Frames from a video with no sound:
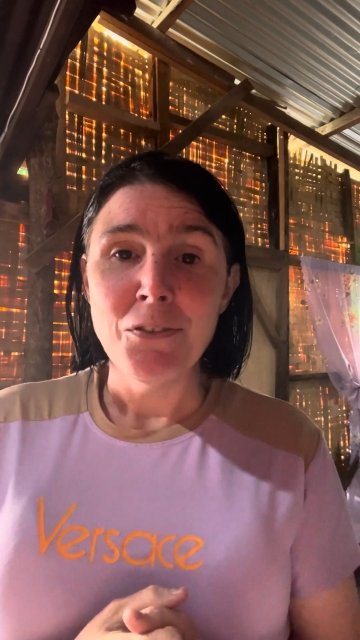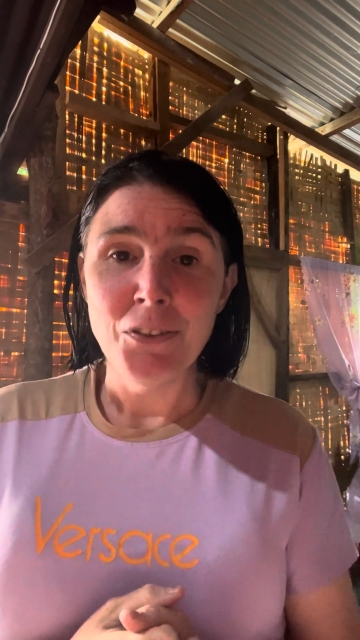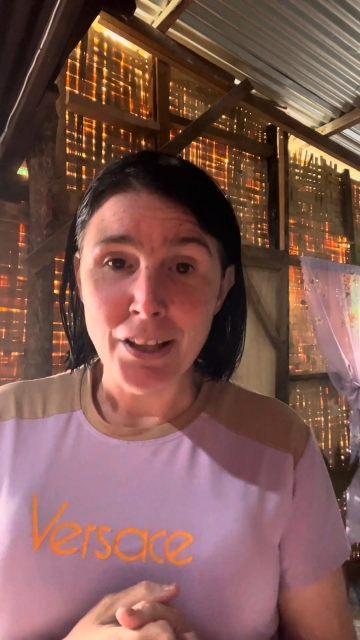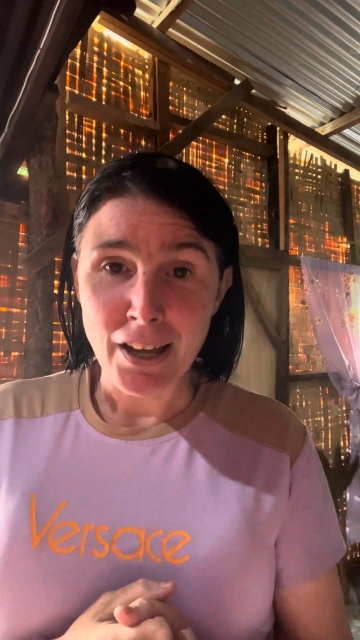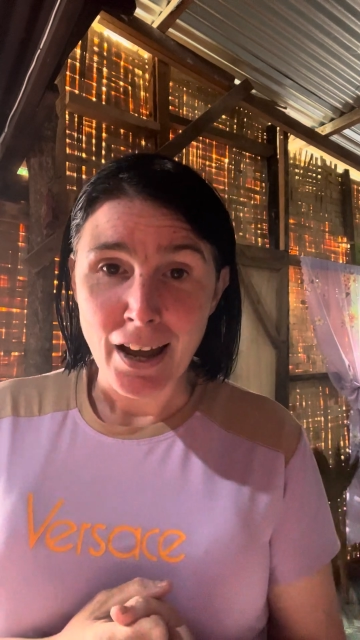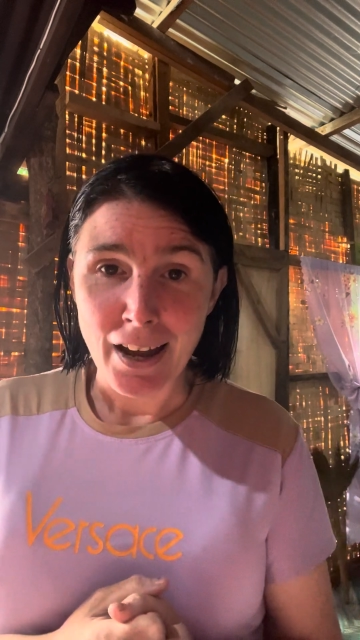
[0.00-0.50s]

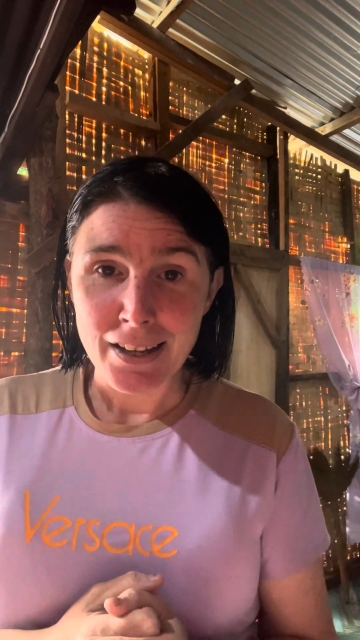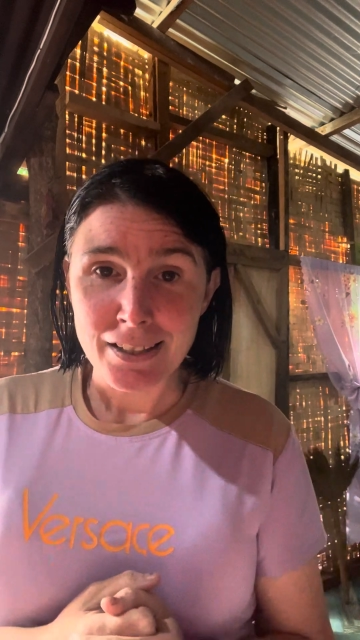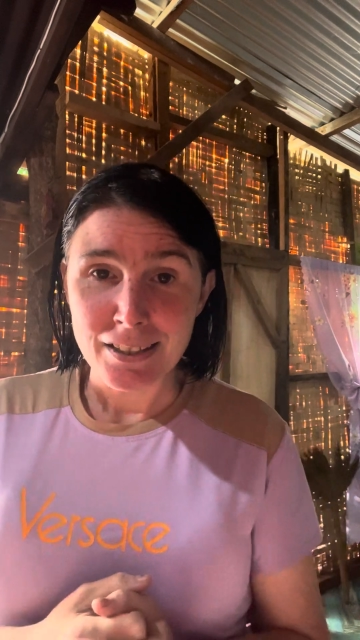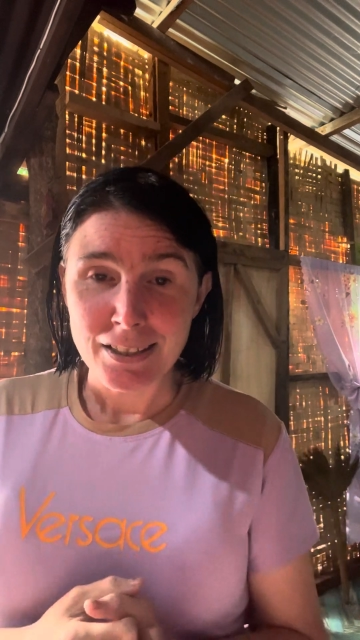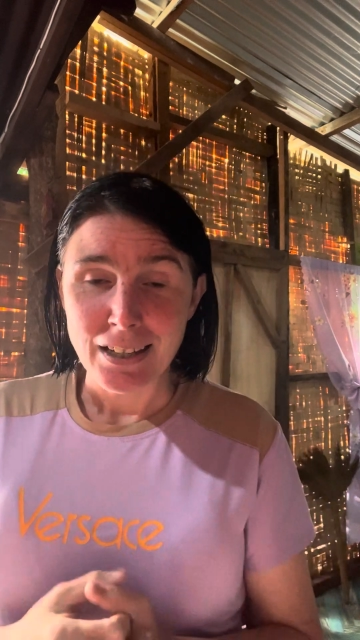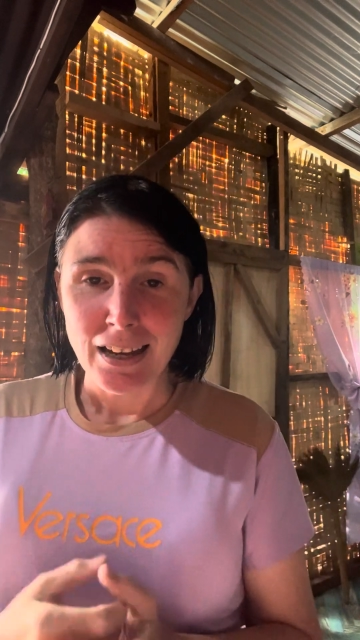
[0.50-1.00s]

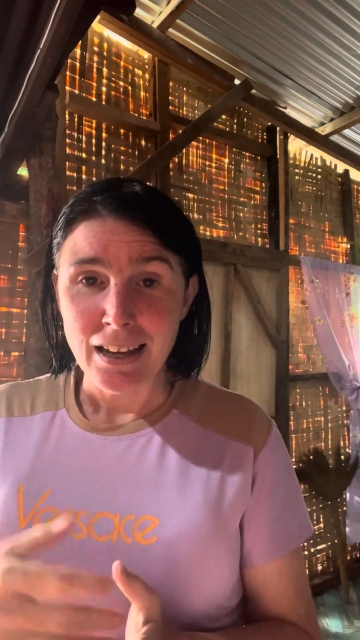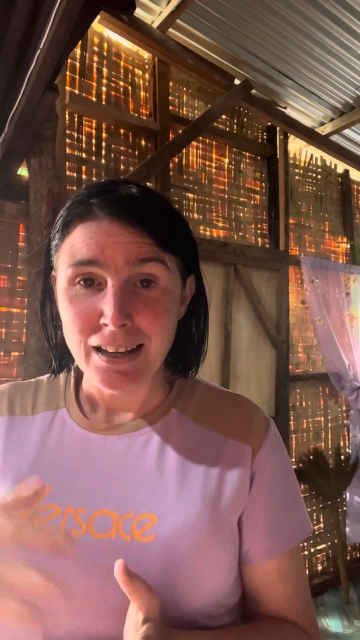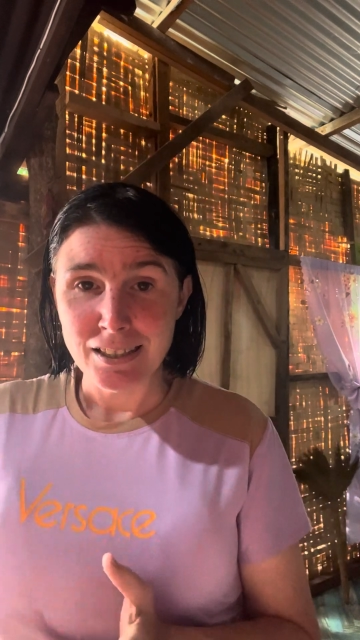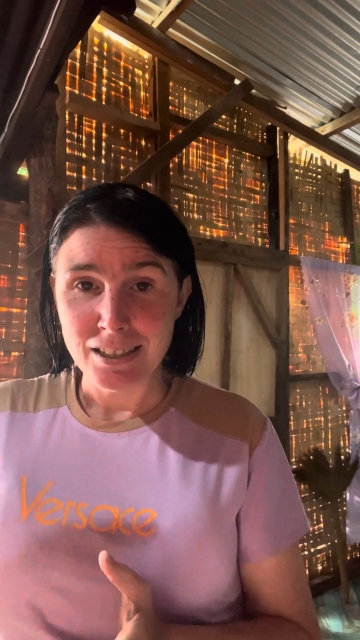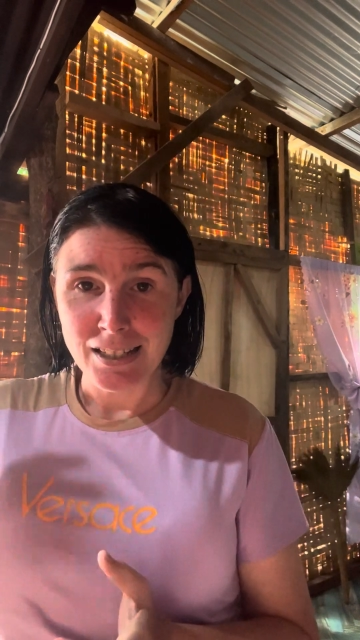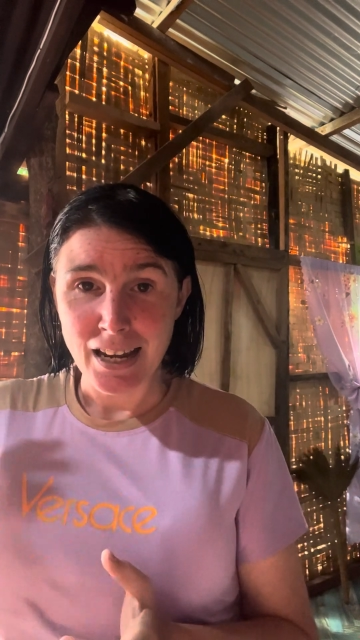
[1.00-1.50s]
flight
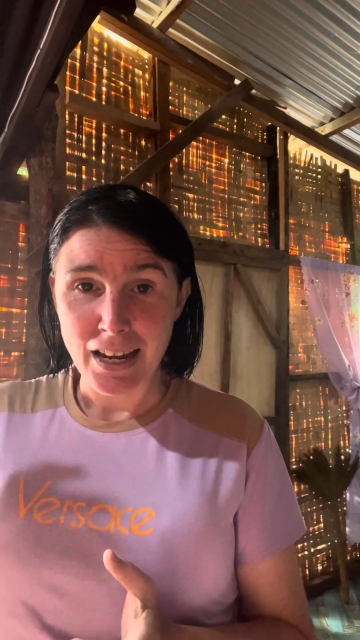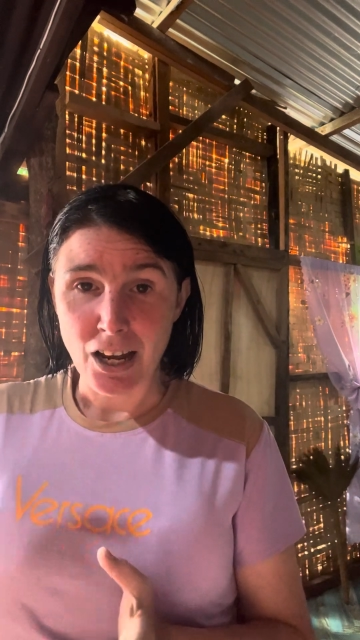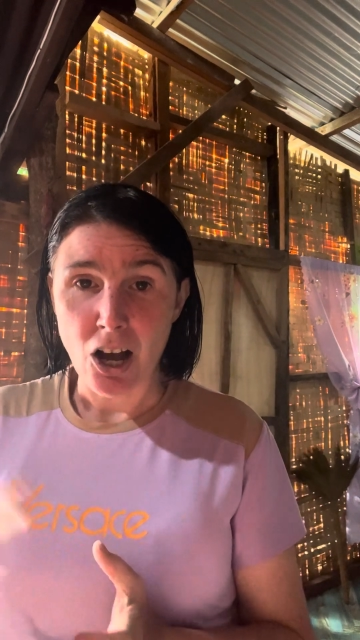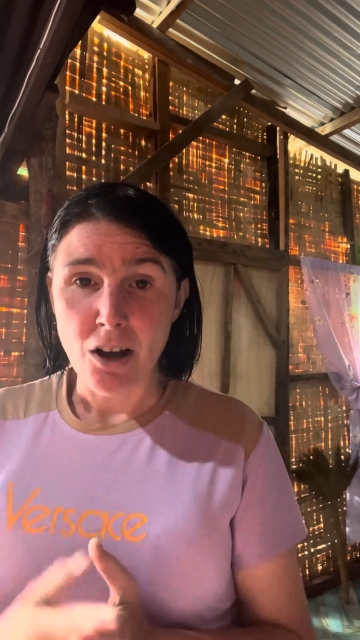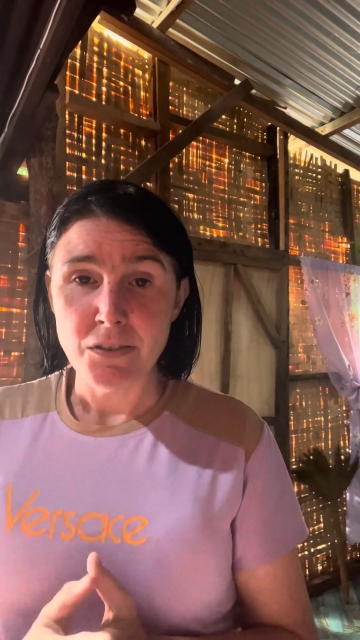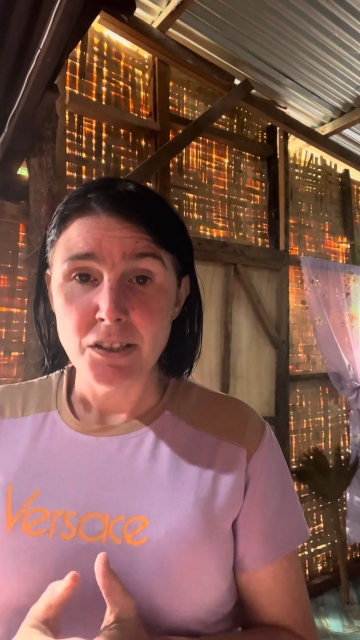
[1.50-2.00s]
as takeoff.